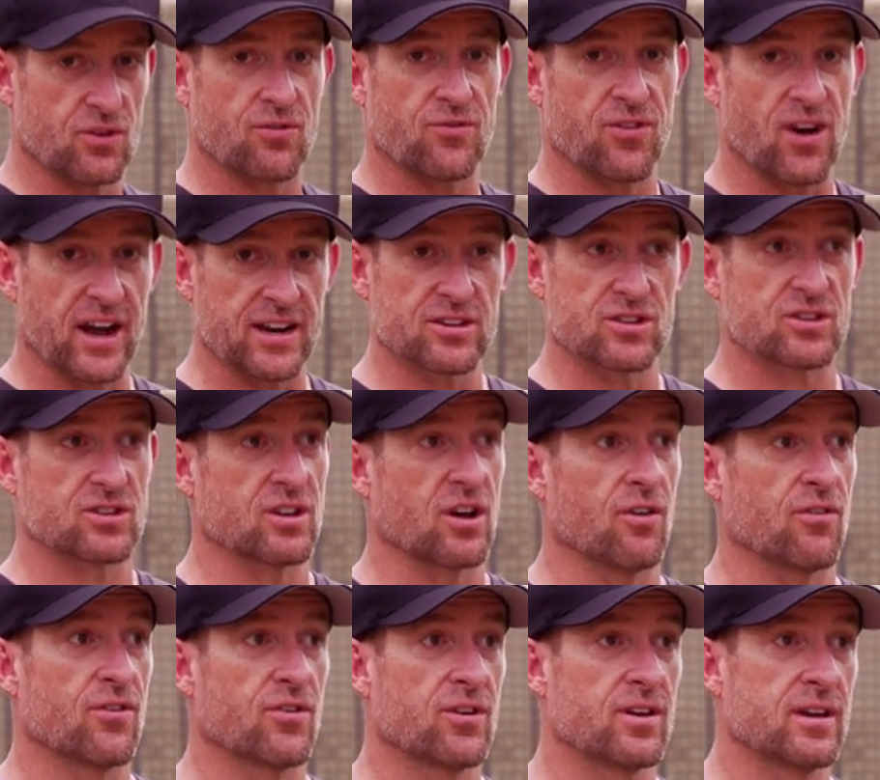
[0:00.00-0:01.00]
find
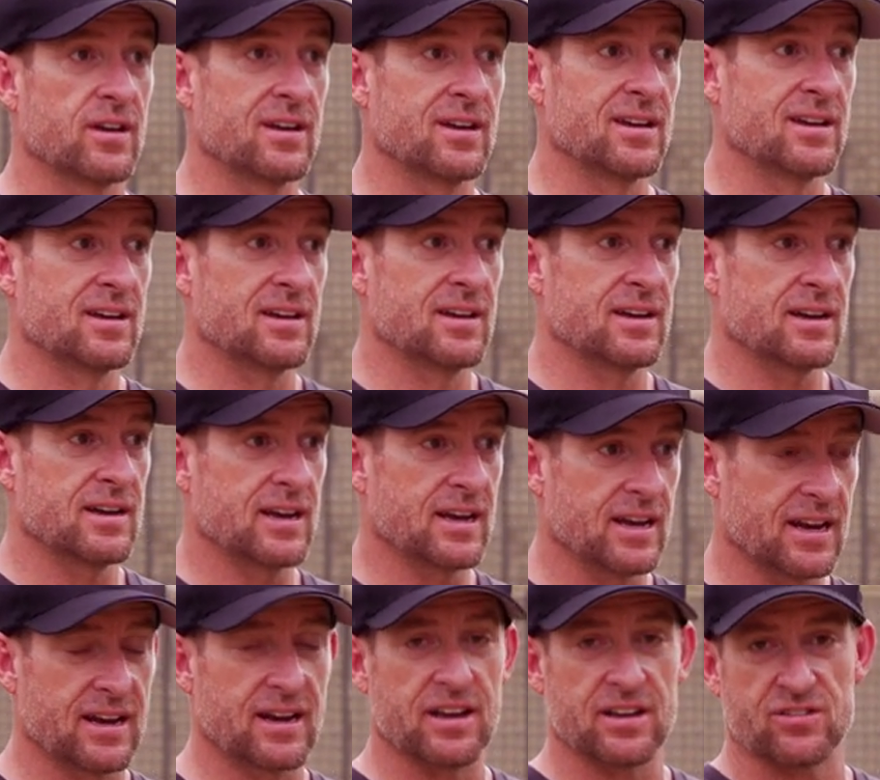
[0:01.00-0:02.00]
yourself
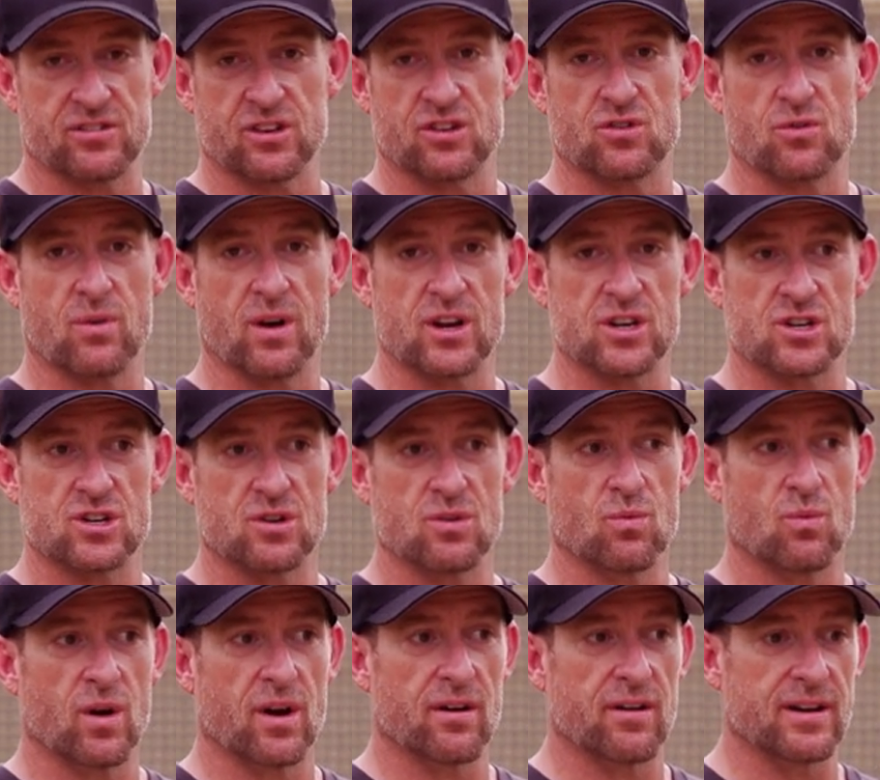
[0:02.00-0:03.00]
in a
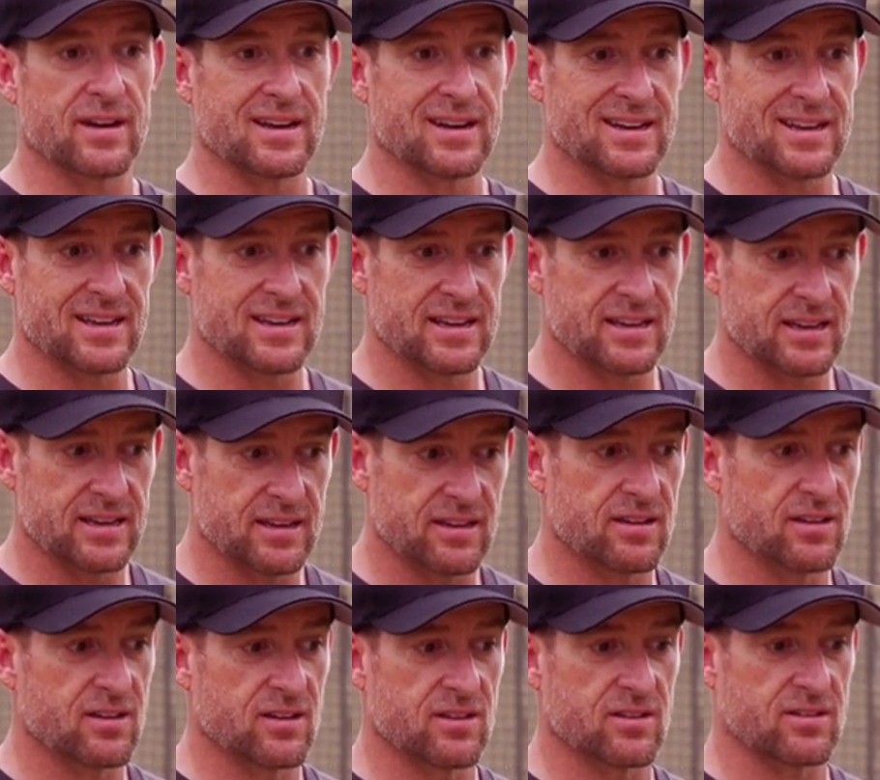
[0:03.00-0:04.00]
situation where it
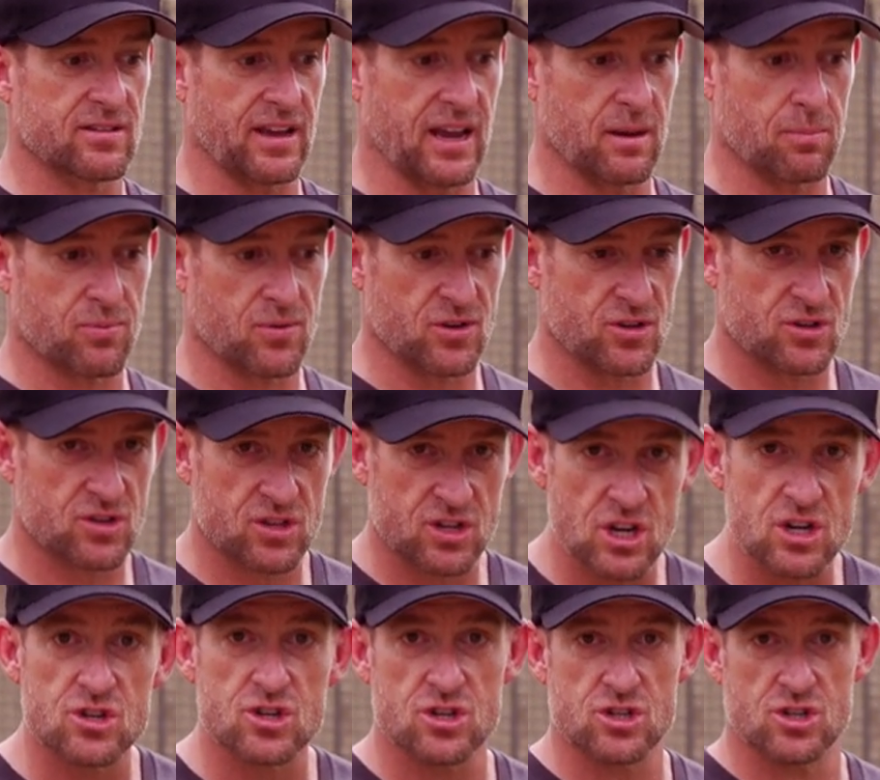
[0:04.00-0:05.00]
is a
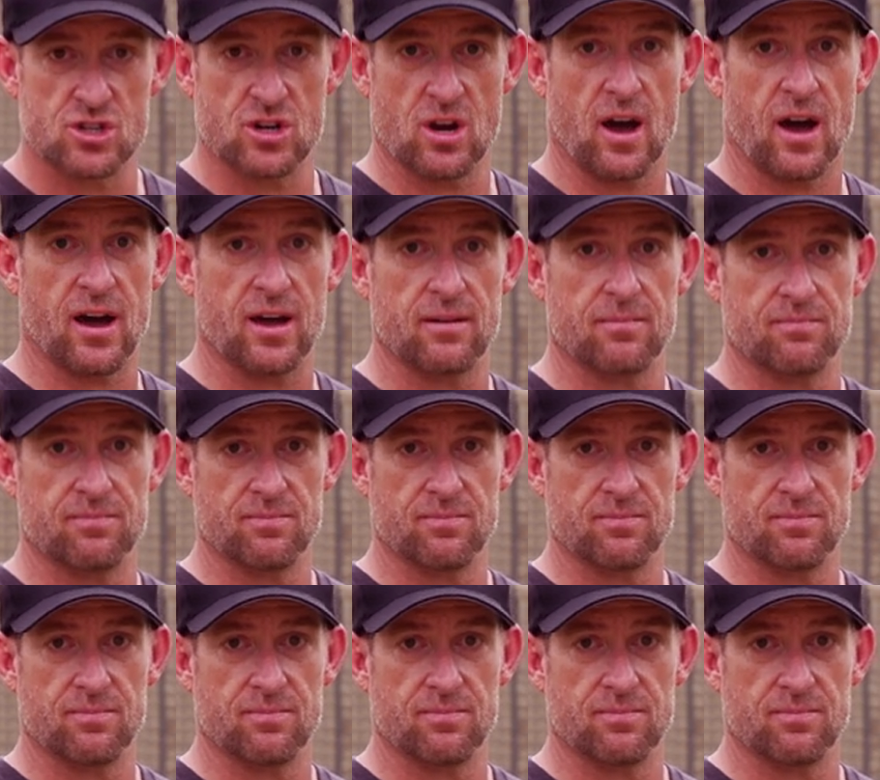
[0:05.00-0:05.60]
precision shot,